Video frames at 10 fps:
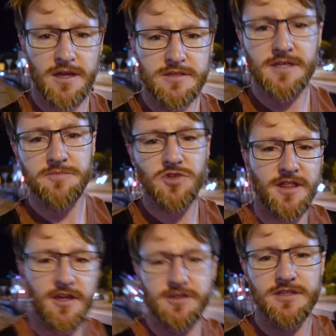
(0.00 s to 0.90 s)
Seems like
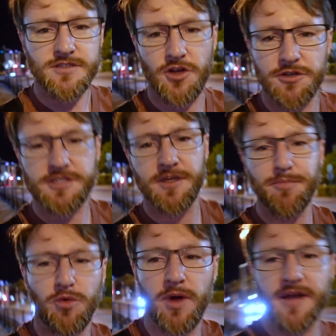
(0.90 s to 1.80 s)
there is no
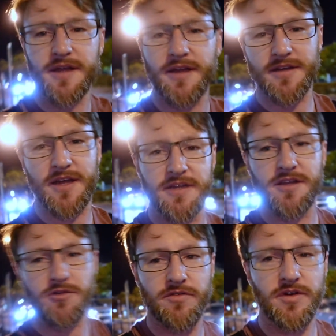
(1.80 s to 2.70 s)
simple way to get down near
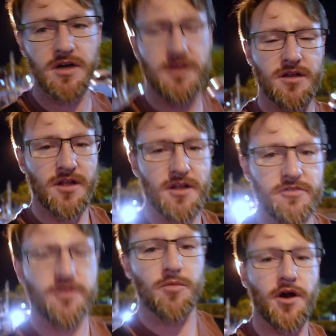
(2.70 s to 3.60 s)
the river
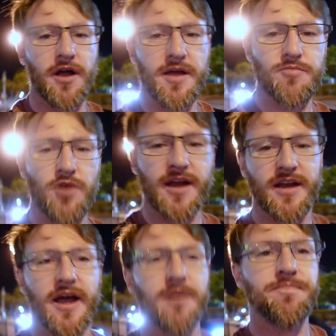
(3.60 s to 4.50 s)
from where I am right
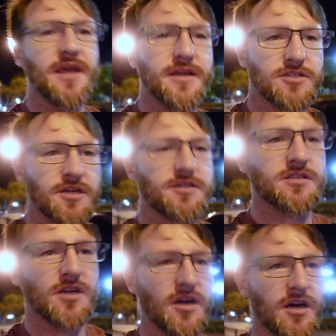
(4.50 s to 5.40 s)
now. So I'm just
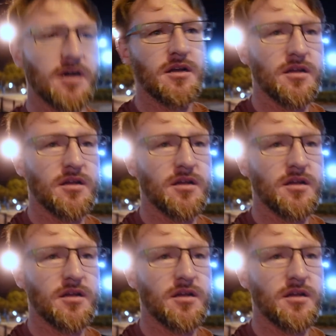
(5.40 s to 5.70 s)
going to